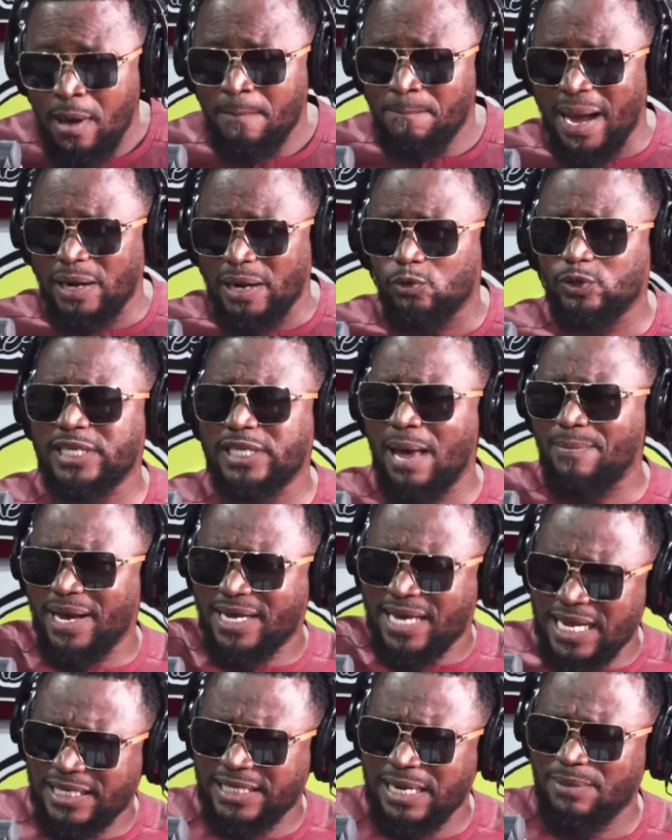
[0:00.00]
But wo sa be
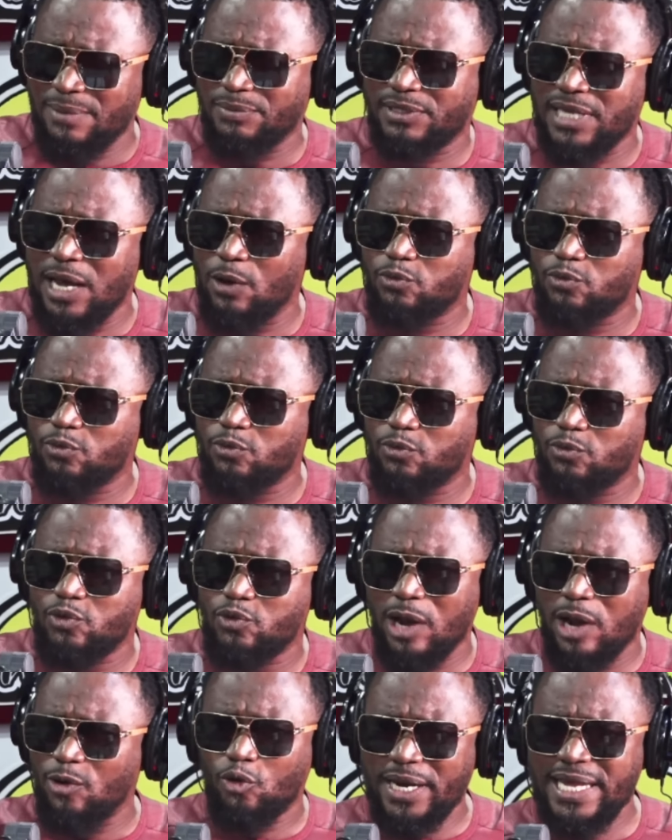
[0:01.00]
catch him say kuadon ko be
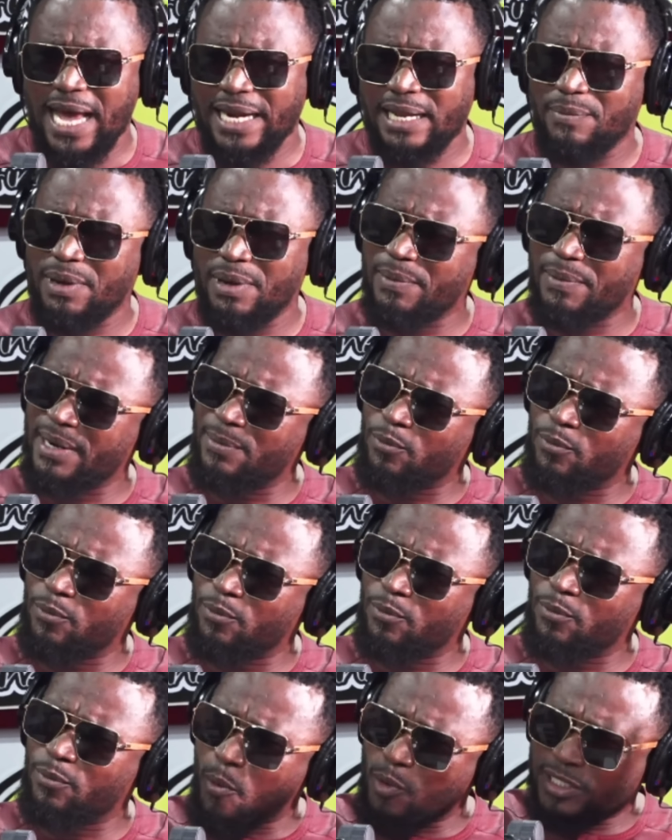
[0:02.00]
dia de. Me dem common
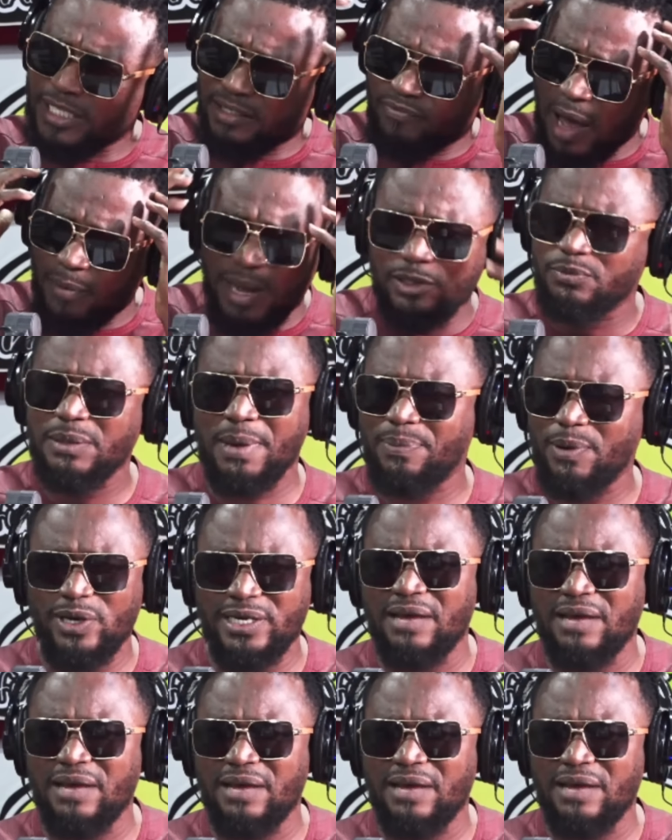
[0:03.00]
sense fa man papa we
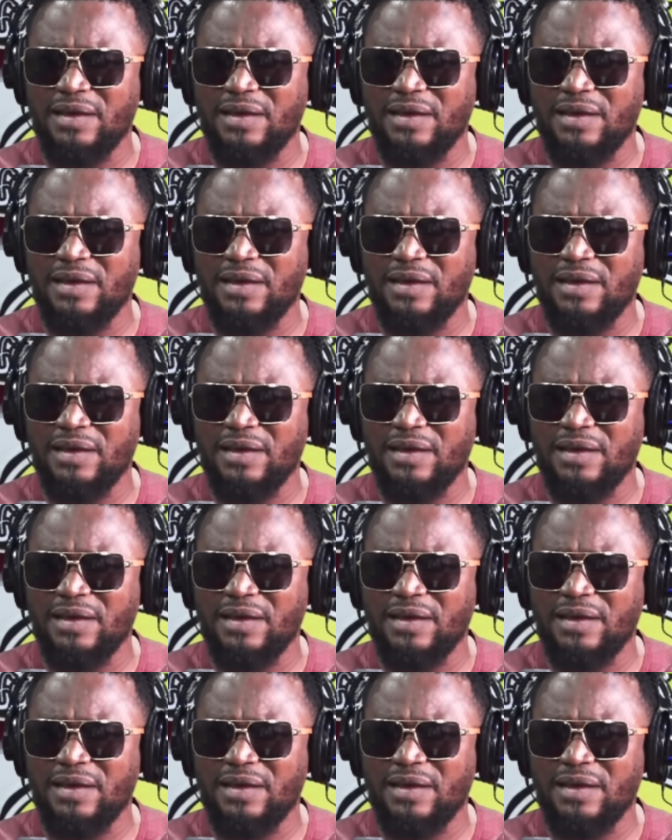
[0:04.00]
dia mfa.